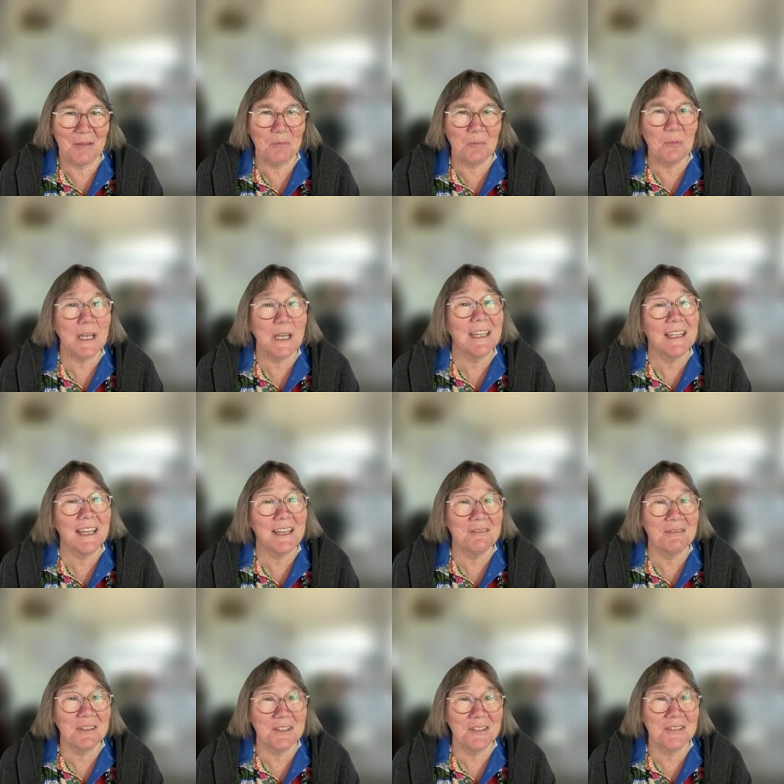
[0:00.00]
wedding
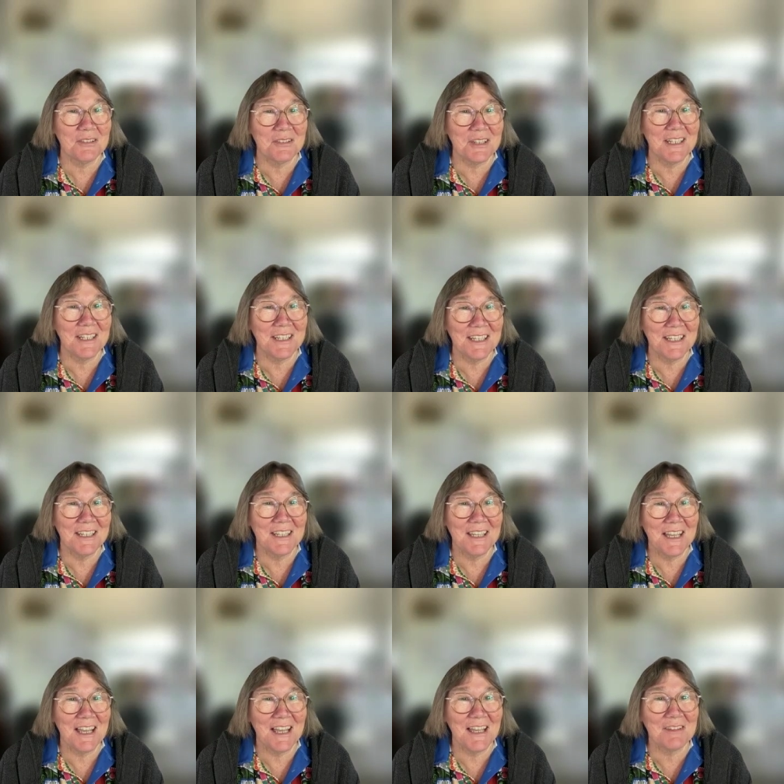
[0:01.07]
anniversary
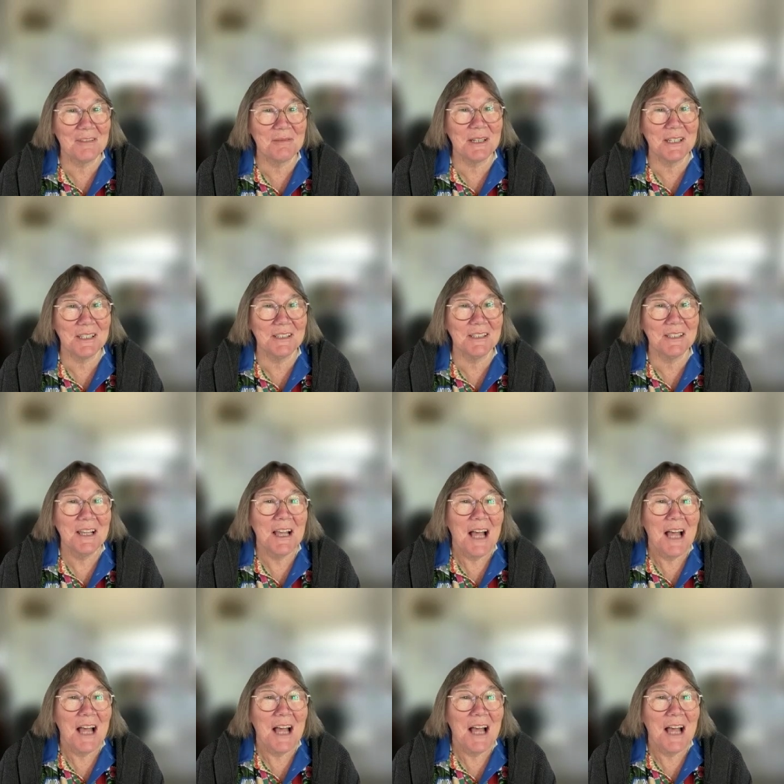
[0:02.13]
as well.